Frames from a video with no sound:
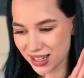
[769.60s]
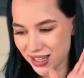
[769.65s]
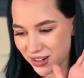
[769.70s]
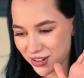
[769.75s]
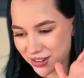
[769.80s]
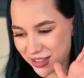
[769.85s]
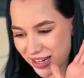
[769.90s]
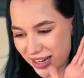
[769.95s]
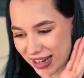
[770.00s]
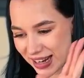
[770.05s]

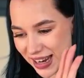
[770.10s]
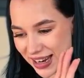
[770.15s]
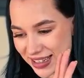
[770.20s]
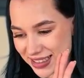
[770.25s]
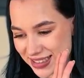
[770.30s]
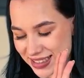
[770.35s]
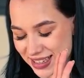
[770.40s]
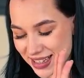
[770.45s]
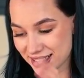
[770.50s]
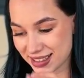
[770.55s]
Okay, 8
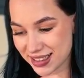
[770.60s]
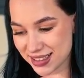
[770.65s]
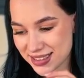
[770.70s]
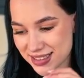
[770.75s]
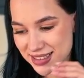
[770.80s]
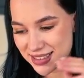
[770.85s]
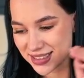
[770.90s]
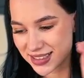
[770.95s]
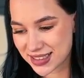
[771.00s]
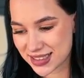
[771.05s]
seconds.
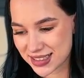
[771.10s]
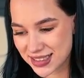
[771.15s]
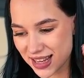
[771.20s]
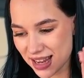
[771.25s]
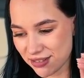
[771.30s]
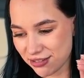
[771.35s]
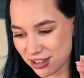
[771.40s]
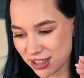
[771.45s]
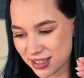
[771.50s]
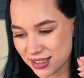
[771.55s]

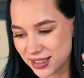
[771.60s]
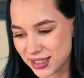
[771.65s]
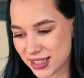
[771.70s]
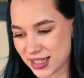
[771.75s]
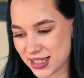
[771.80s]
7,